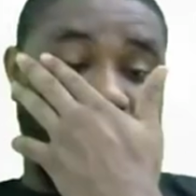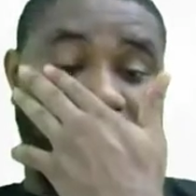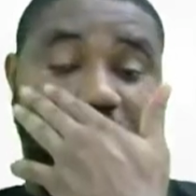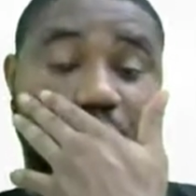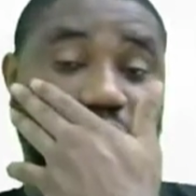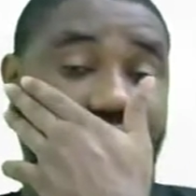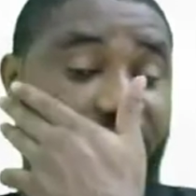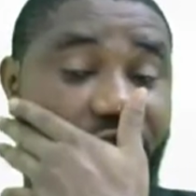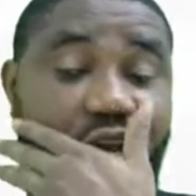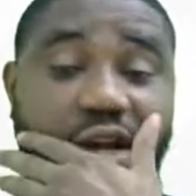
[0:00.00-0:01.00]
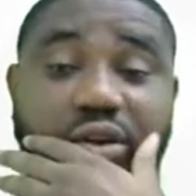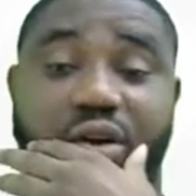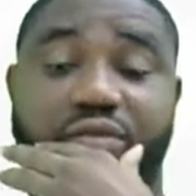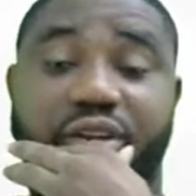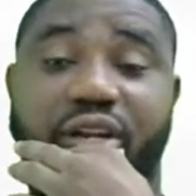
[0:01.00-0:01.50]
made up of living and
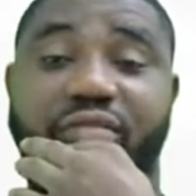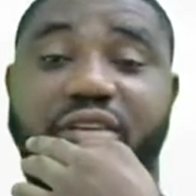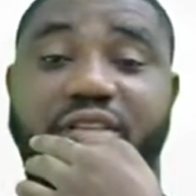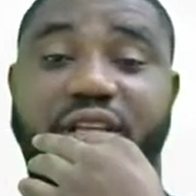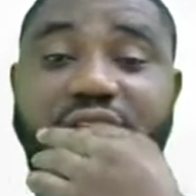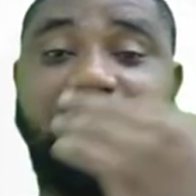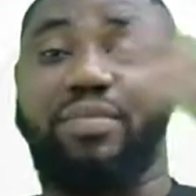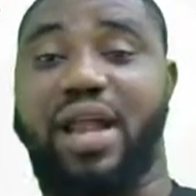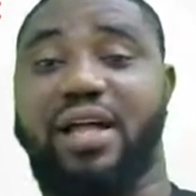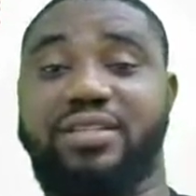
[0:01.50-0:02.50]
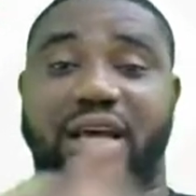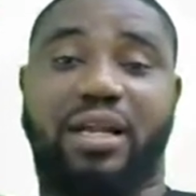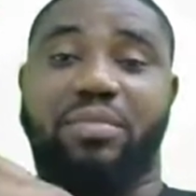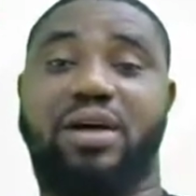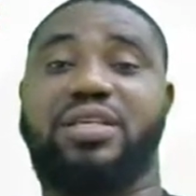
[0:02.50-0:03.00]
not the living things, the plants,
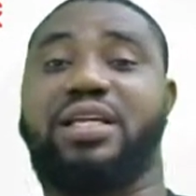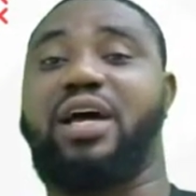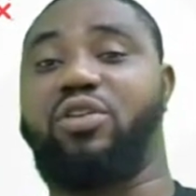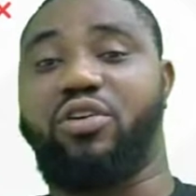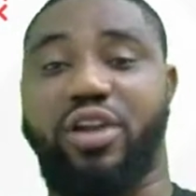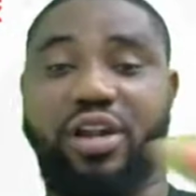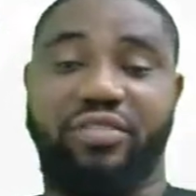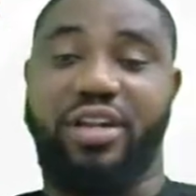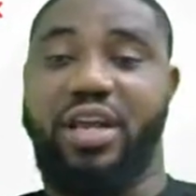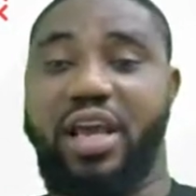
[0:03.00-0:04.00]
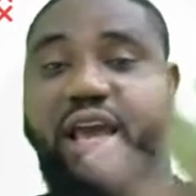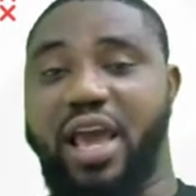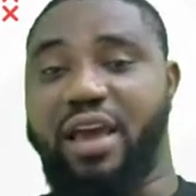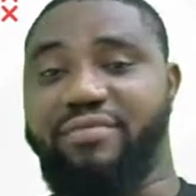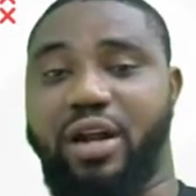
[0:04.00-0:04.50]
animals, and their non-living
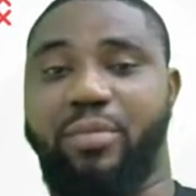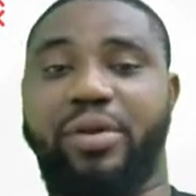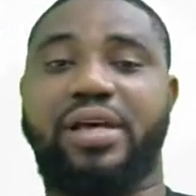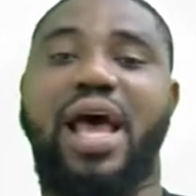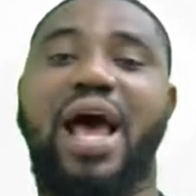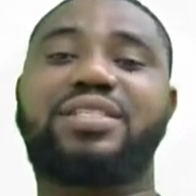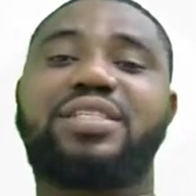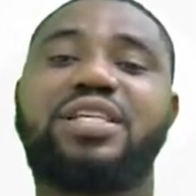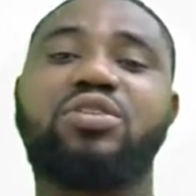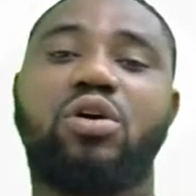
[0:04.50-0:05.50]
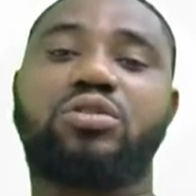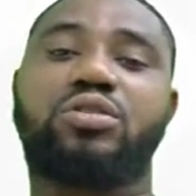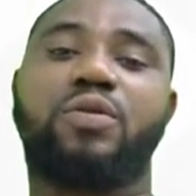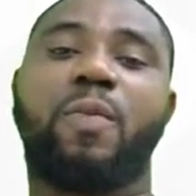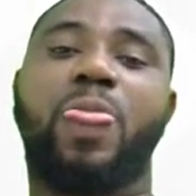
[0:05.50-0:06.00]
environment. But they're asking
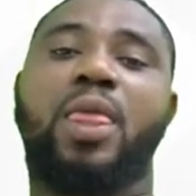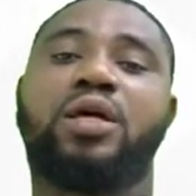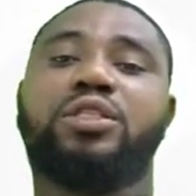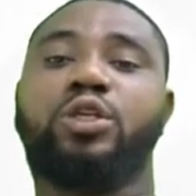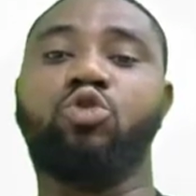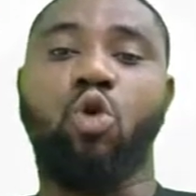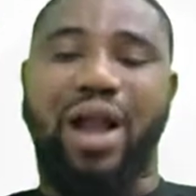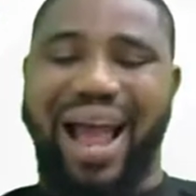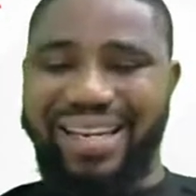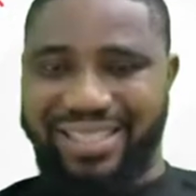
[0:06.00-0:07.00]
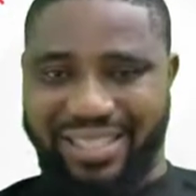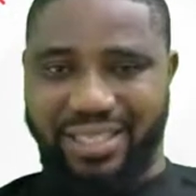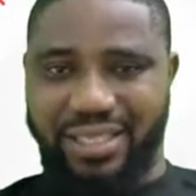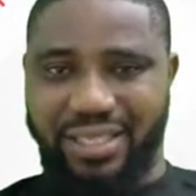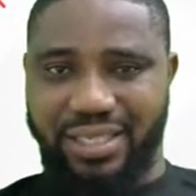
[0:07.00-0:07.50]
us the locality
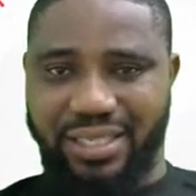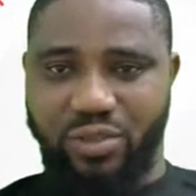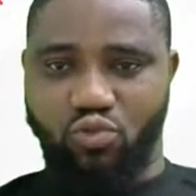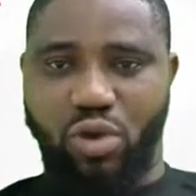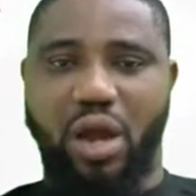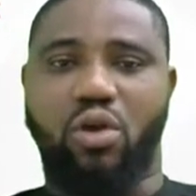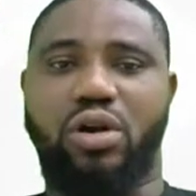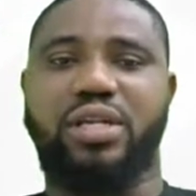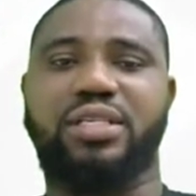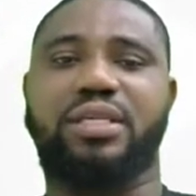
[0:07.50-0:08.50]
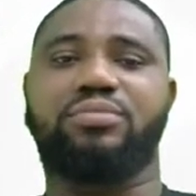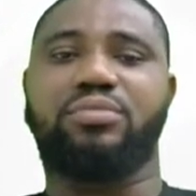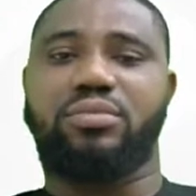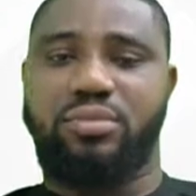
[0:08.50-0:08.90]
where an organism